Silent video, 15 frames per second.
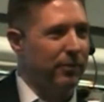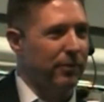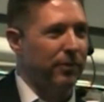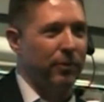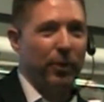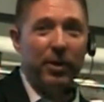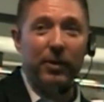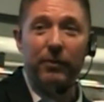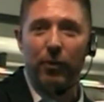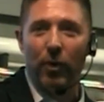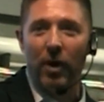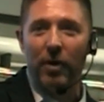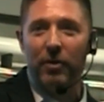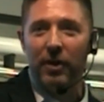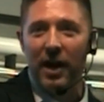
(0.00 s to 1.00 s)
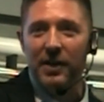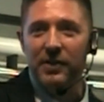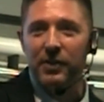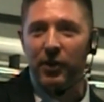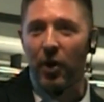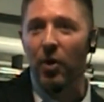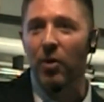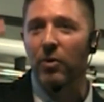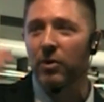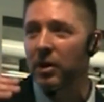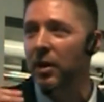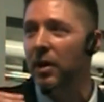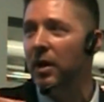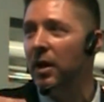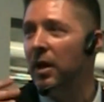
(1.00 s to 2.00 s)
300-400 lines of
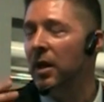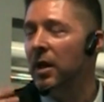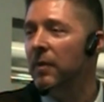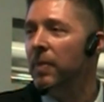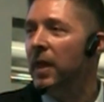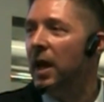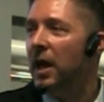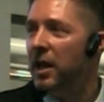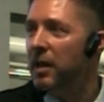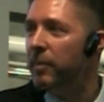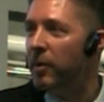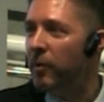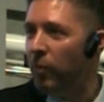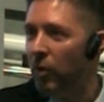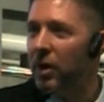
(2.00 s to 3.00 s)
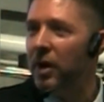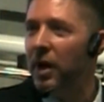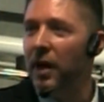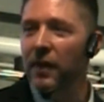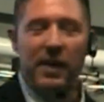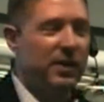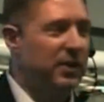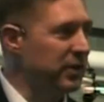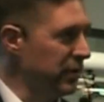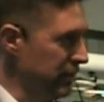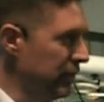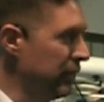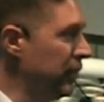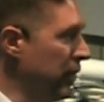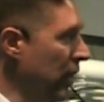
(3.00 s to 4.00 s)
code? And he'd been working on this
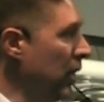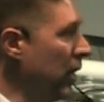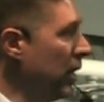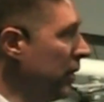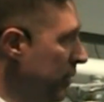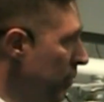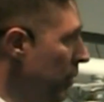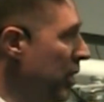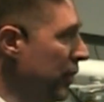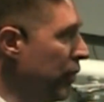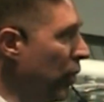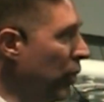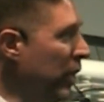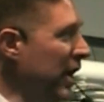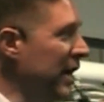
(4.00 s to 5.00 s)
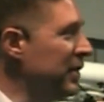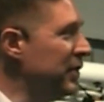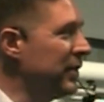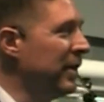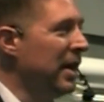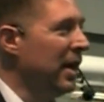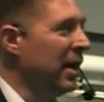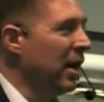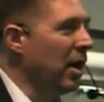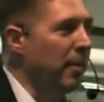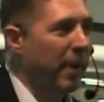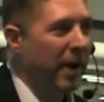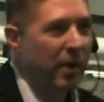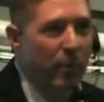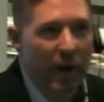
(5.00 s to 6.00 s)
for 3 or 4 weeks.
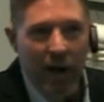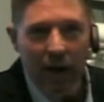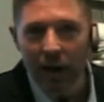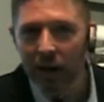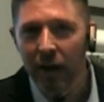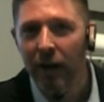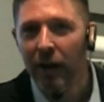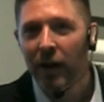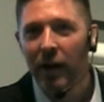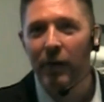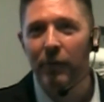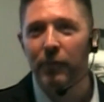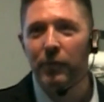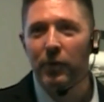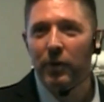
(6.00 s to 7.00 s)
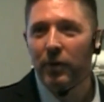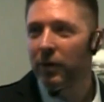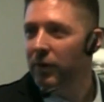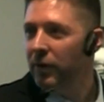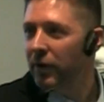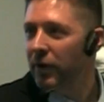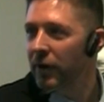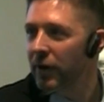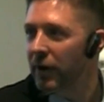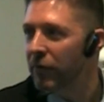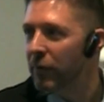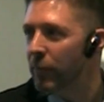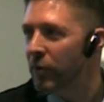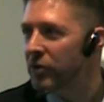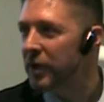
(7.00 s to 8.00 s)
By the way, if
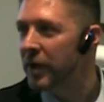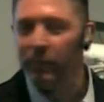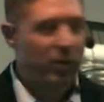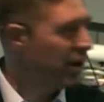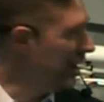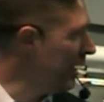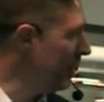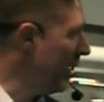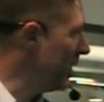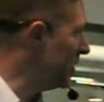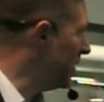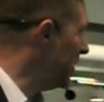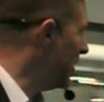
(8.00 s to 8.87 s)
the person I'm talking about is in